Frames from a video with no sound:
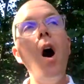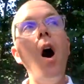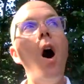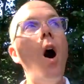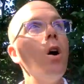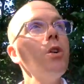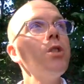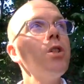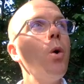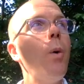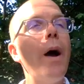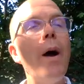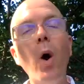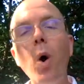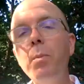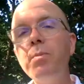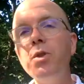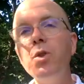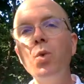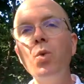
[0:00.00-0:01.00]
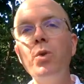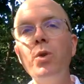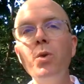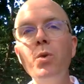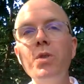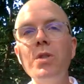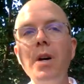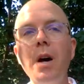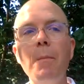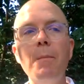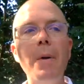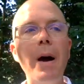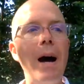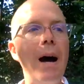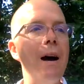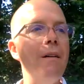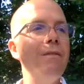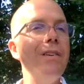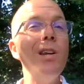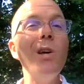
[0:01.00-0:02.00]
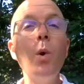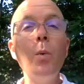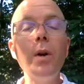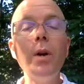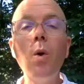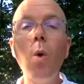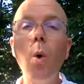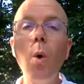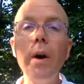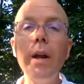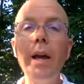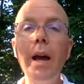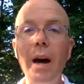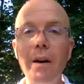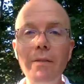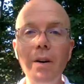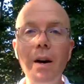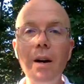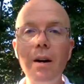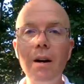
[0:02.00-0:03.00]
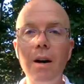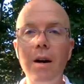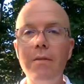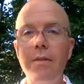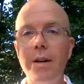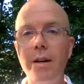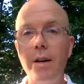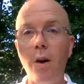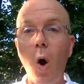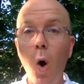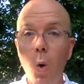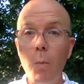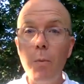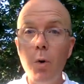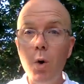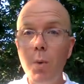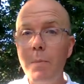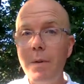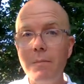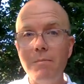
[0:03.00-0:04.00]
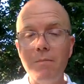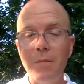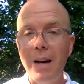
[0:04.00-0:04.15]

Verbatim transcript: Also, I hope to do some uh, video recording of a, of a homeroom,